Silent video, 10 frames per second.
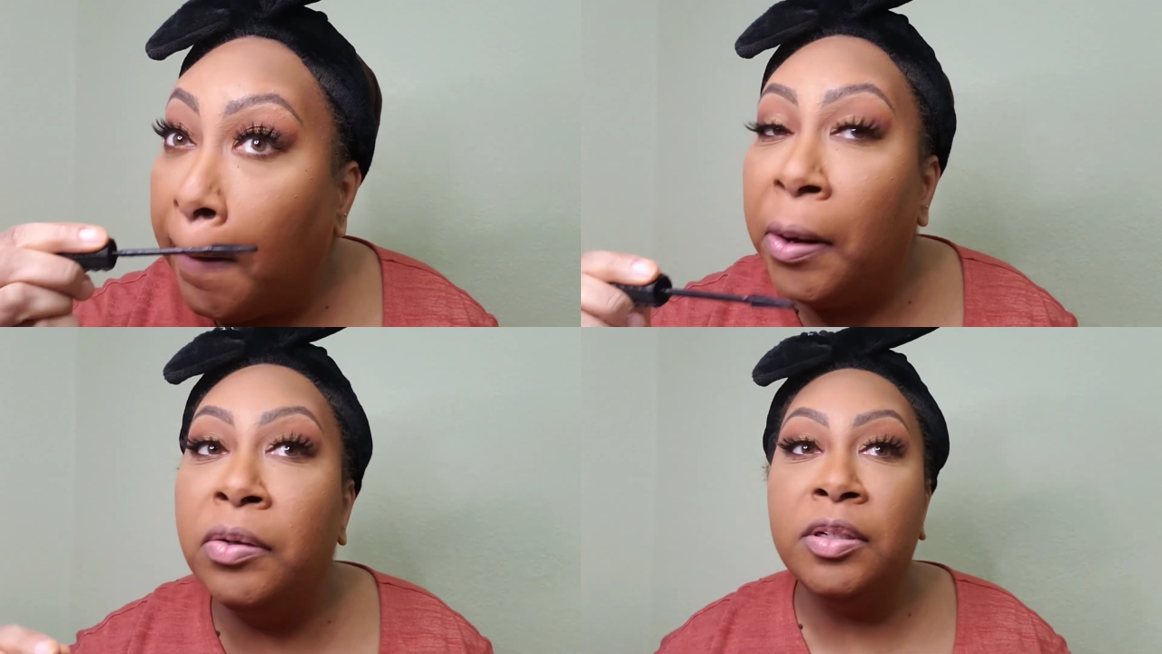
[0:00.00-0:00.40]

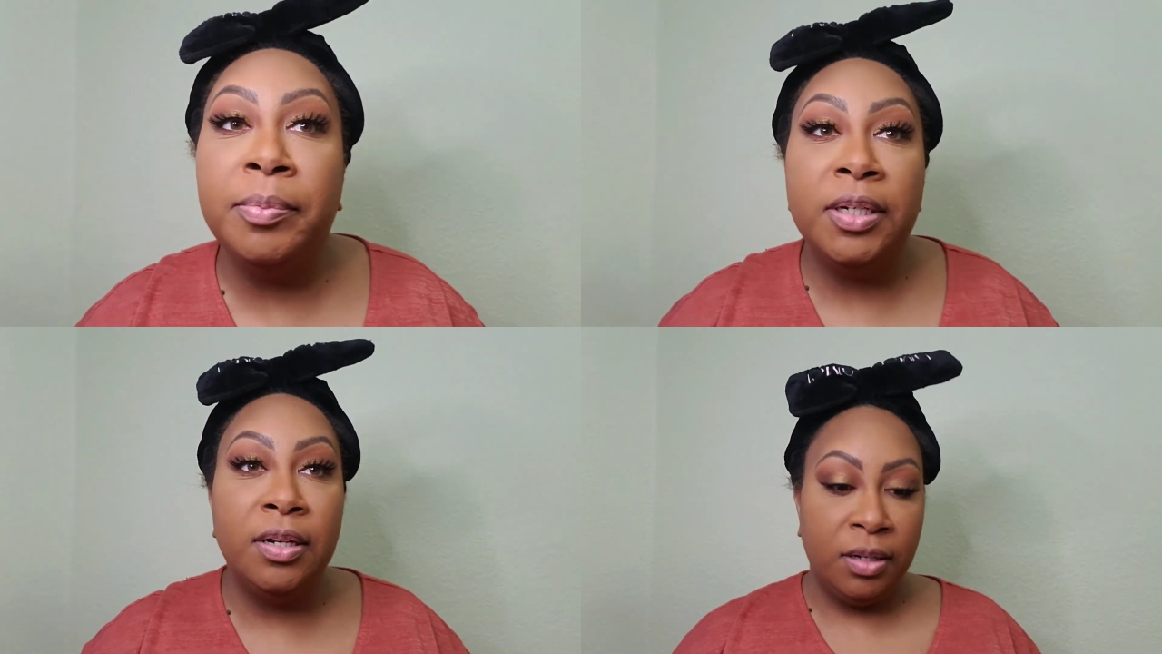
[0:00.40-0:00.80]
Only
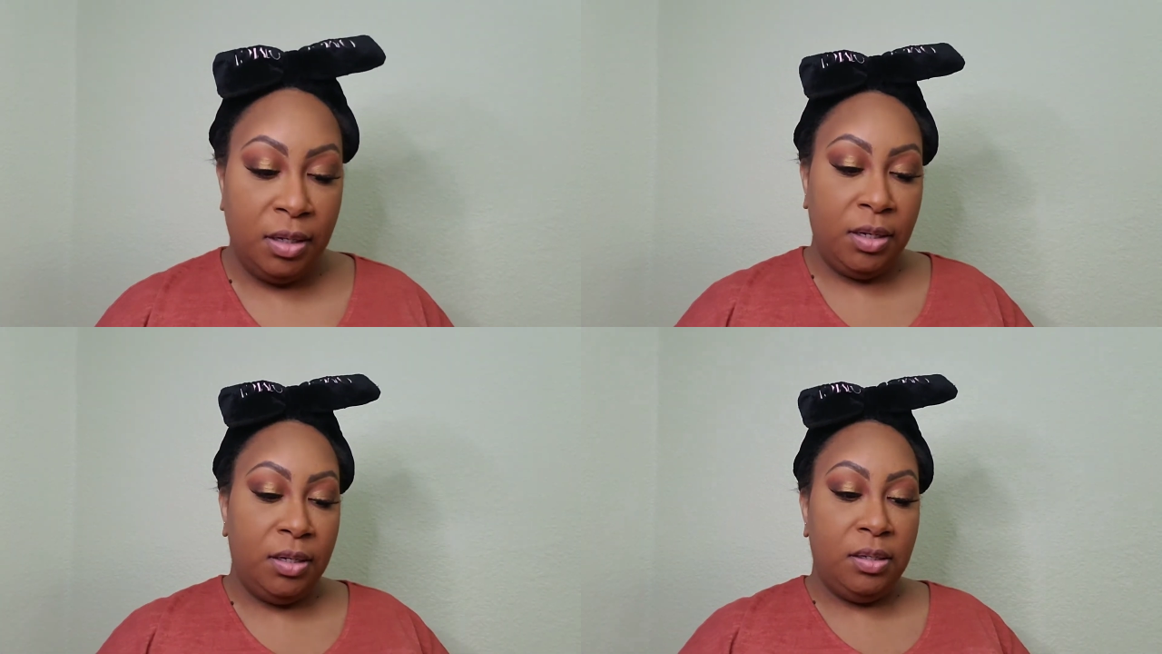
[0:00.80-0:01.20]

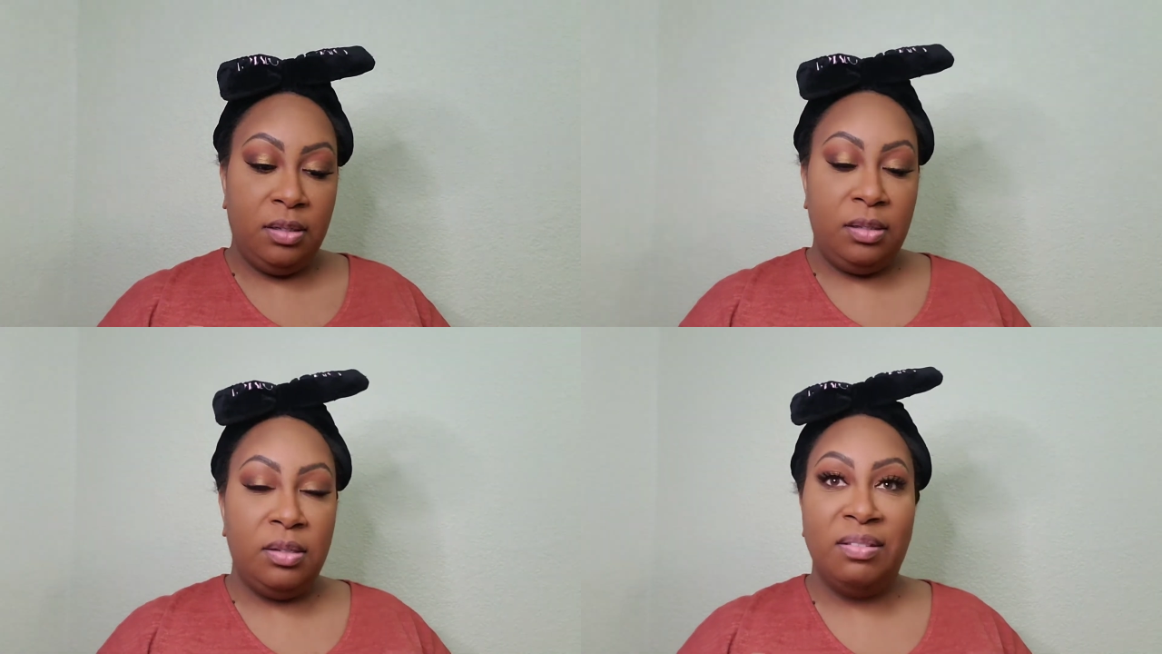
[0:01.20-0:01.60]

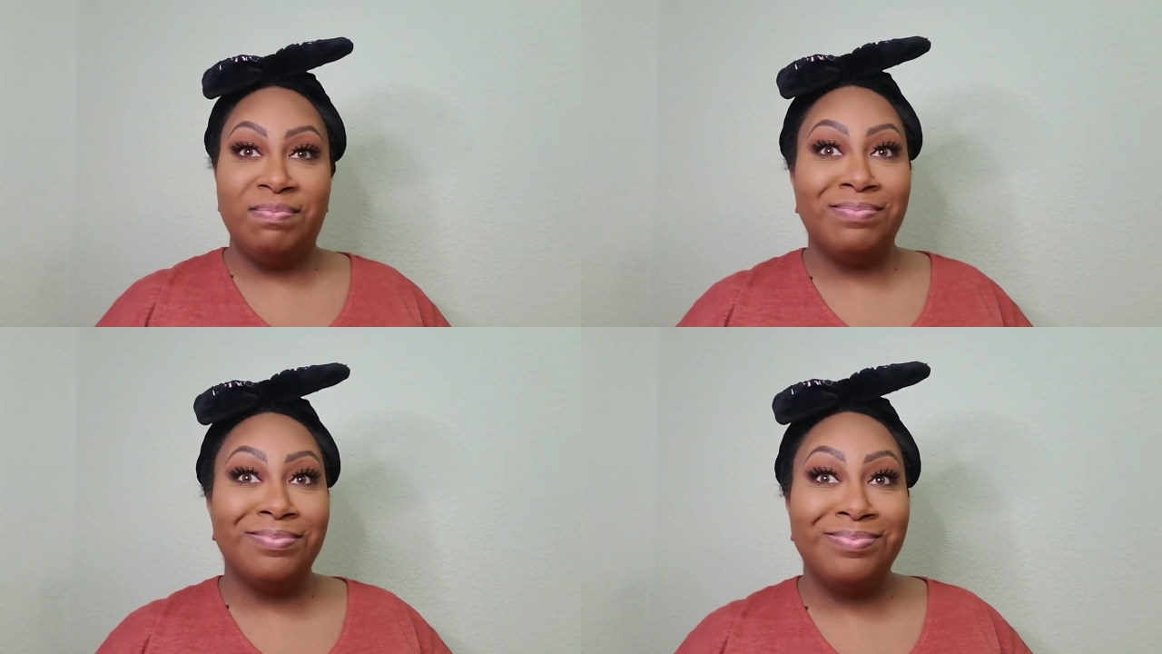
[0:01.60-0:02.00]
because
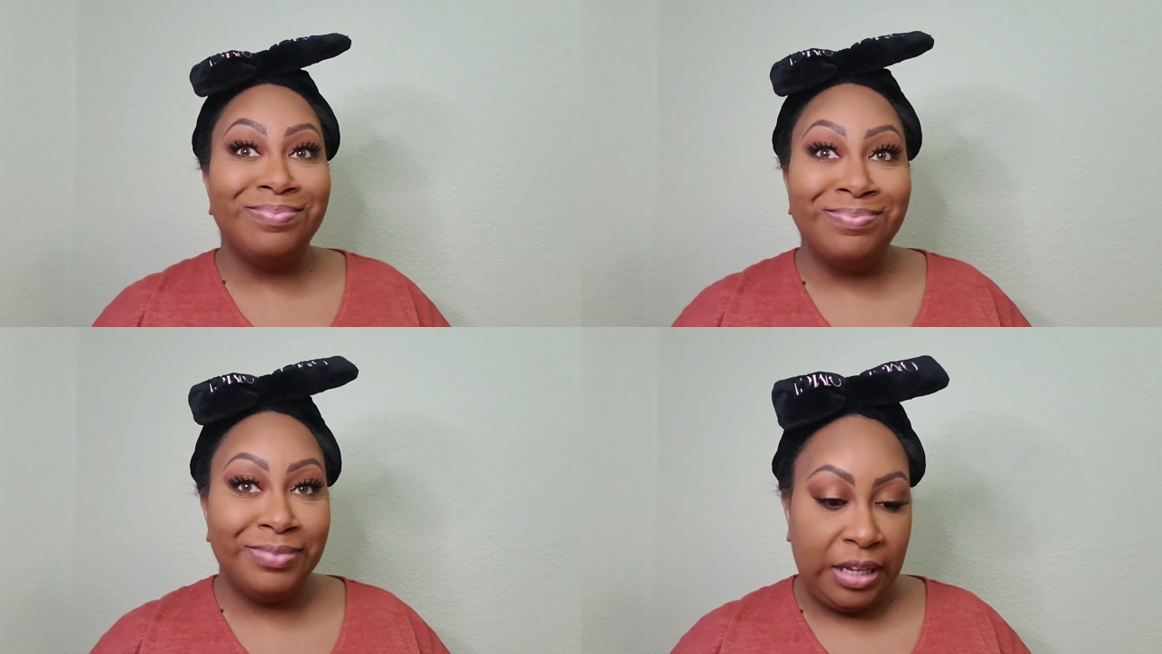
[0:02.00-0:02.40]

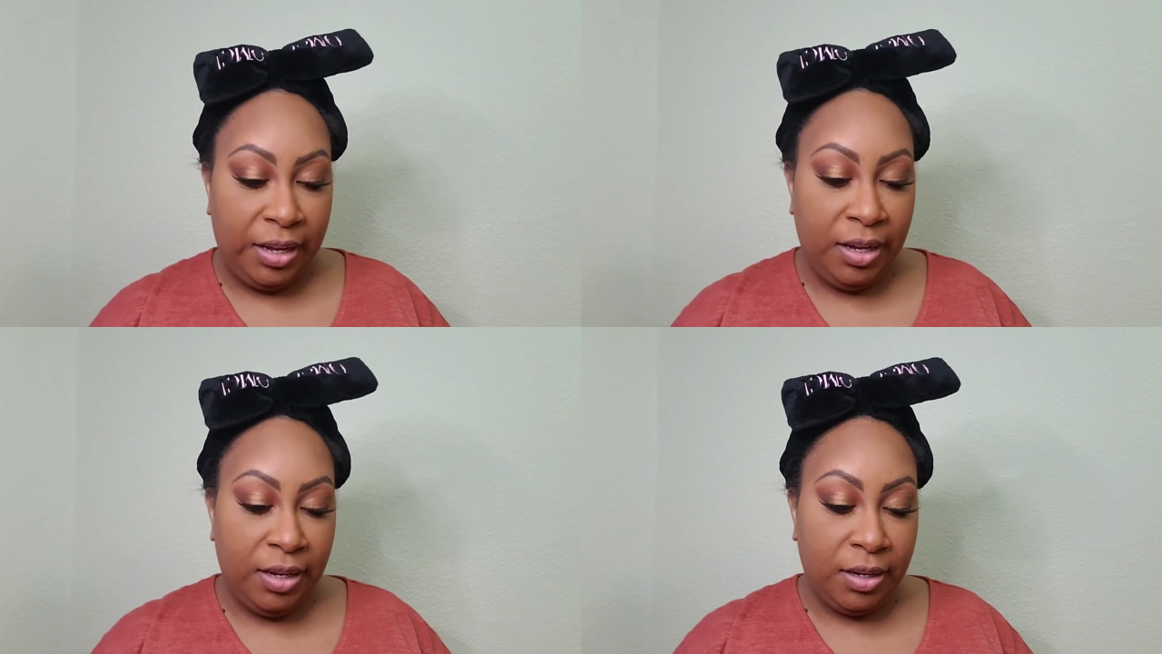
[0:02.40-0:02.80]

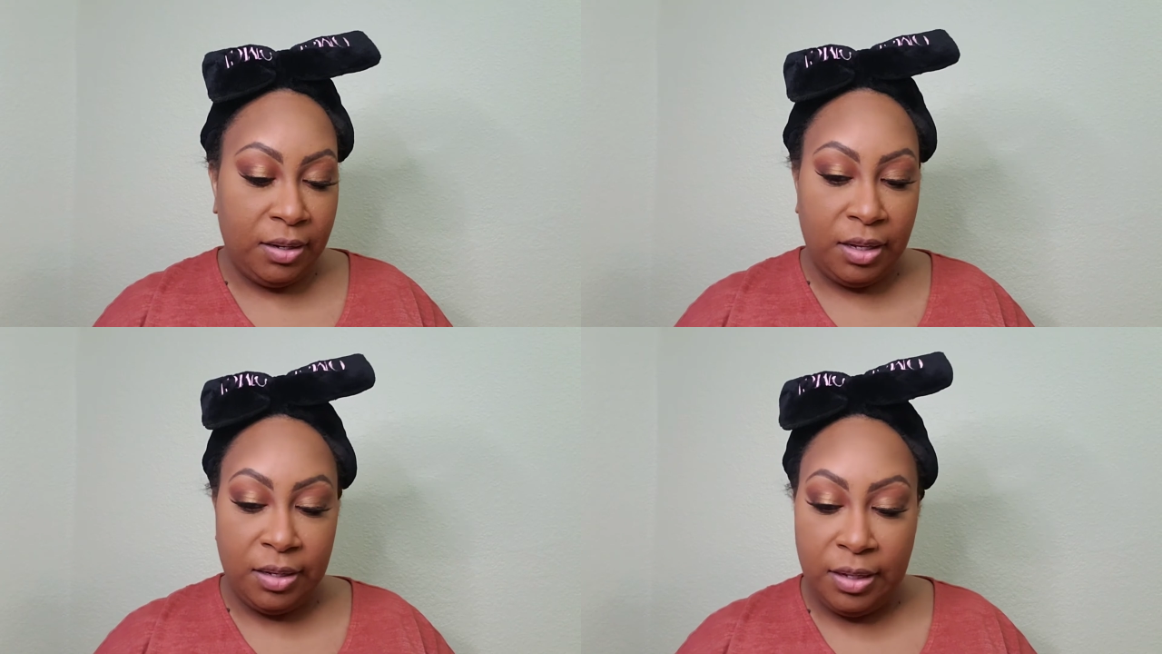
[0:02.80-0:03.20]
I ain't
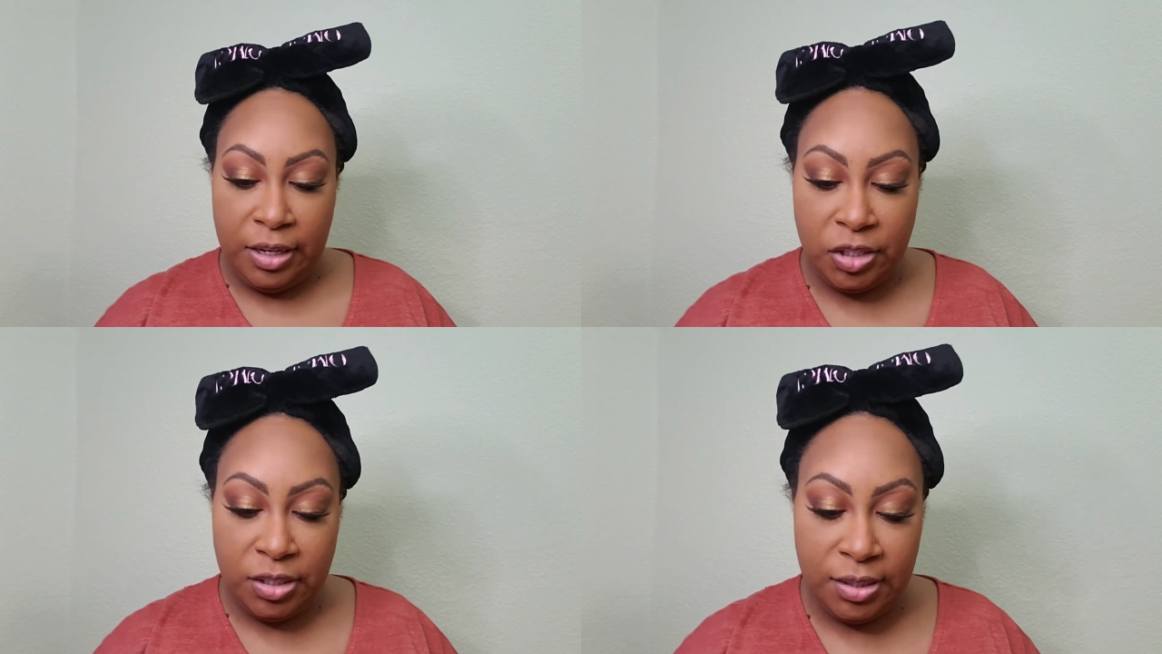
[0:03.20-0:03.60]
got a lot of
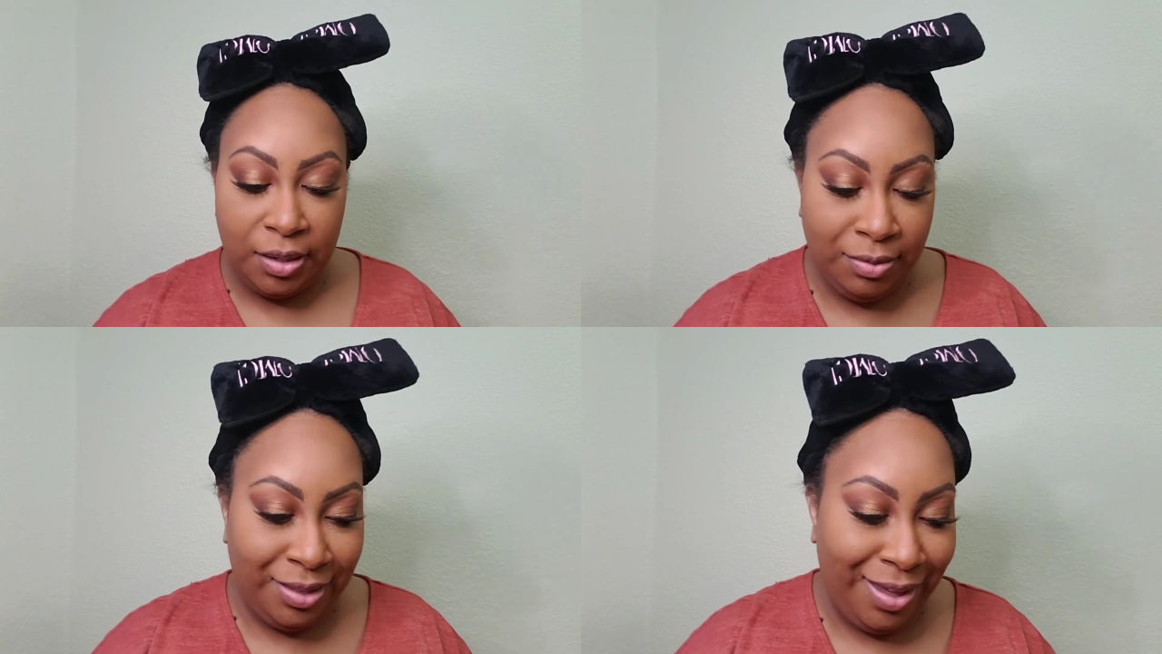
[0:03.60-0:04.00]
lashes
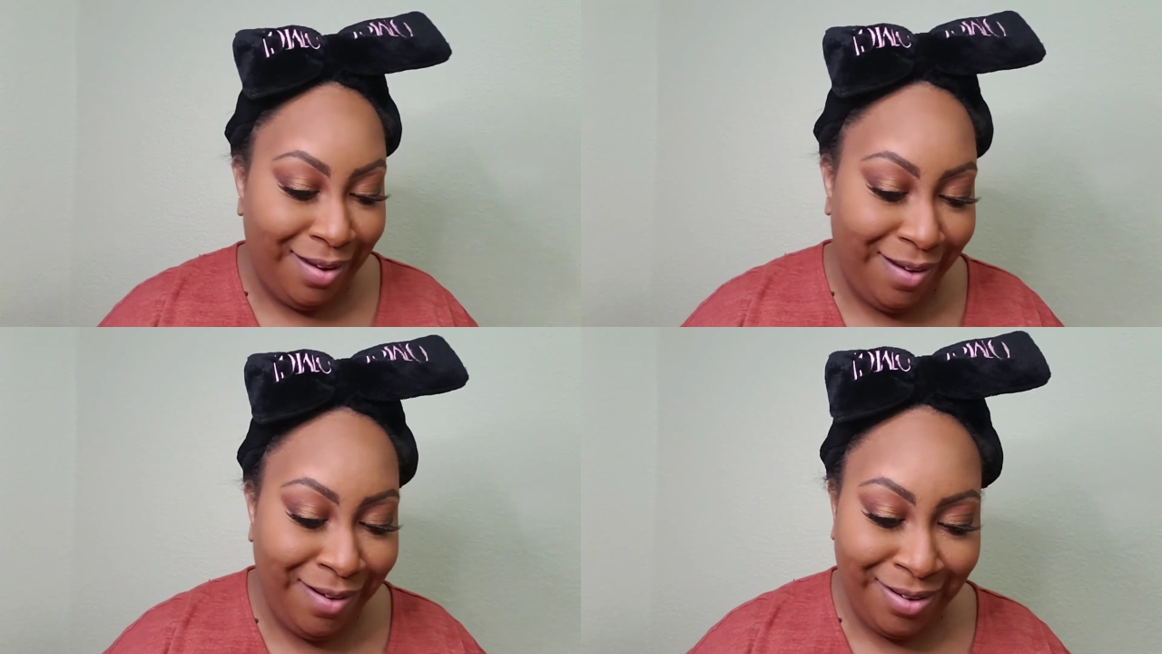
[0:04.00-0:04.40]
down
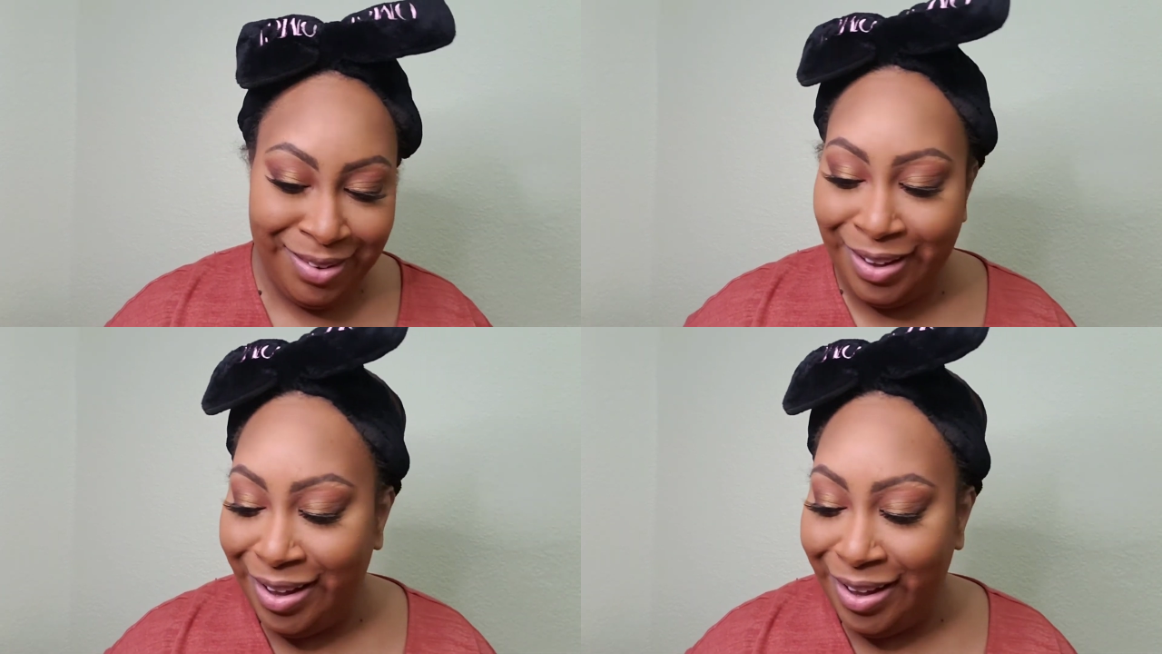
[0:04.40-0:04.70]
here.